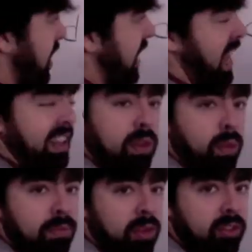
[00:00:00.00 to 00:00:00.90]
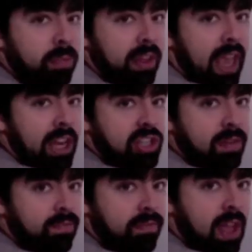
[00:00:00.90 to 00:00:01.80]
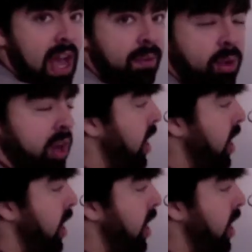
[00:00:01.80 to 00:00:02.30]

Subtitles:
connected with multiplication, I'm going